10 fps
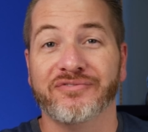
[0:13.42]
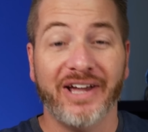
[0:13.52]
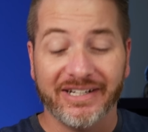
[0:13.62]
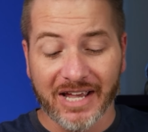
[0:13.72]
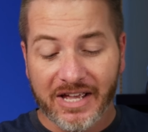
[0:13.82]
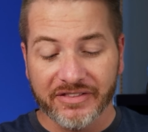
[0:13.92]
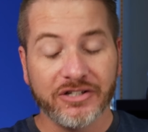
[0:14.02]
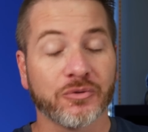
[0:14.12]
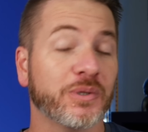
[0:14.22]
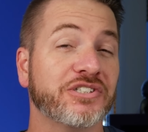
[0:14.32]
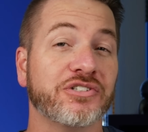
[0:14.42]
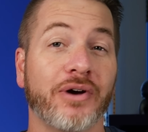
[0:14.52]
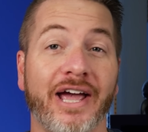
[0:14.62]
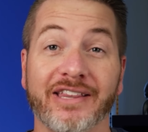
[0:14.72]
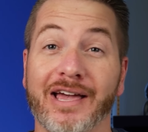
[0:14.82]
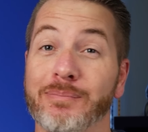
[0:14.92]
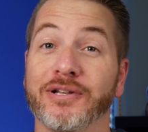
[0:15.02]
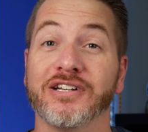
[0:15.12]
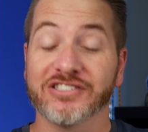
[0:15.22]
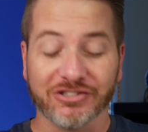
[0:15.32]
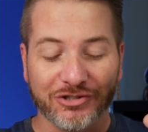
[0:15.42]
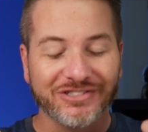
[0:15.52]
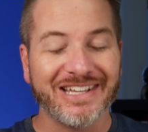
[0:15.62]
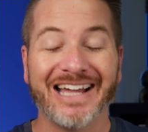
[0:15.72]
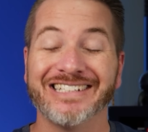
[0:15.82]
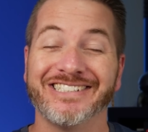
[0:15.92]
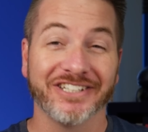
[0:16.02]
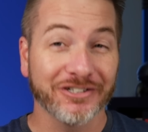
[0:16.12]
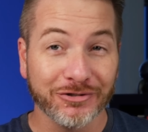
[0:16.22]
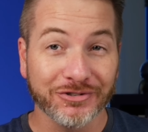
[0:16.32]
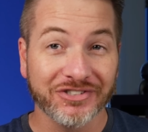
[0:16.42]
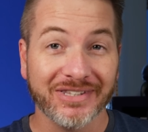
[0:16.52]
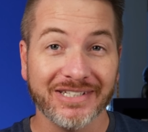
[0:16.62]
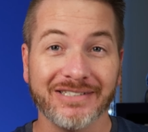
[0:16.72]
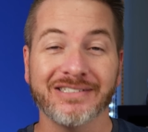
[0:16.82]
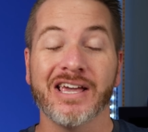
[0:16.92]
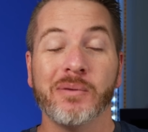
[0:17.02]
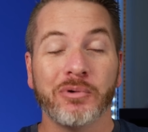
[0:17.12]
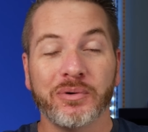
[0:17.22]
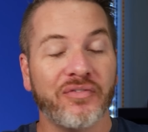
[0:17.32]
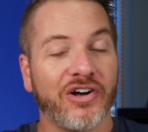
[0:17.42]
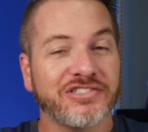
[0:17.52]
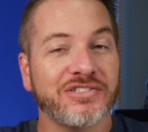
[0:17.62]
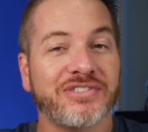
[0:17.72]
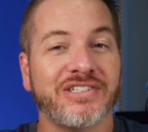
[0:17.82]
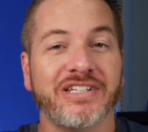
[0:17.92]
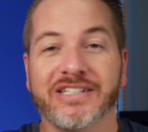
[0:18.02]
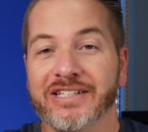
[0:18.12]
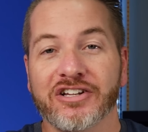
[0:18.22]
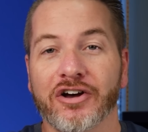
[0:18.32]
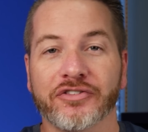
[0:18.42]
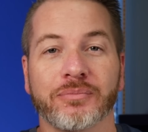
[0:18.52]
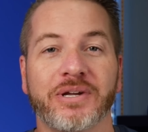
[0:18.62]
In fact, the original Ally Plus looks identical to these, but we've also seen it in other